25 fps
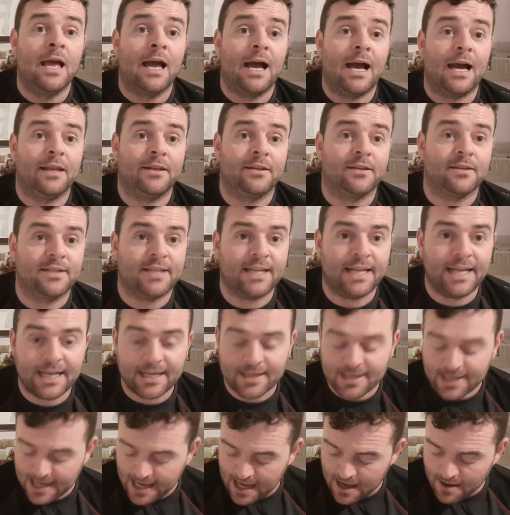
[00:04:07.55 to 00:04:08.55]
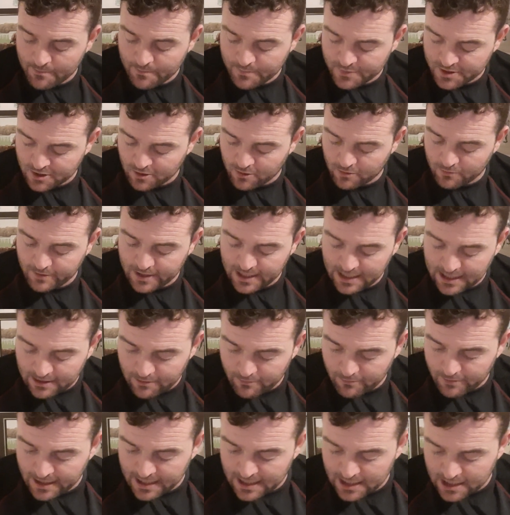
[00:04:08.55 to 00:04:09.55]
and the Tate camp. So really,
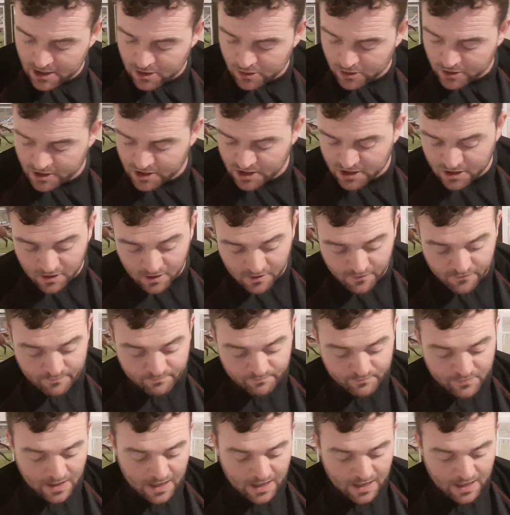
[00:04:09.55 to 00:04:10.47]
really good stuff.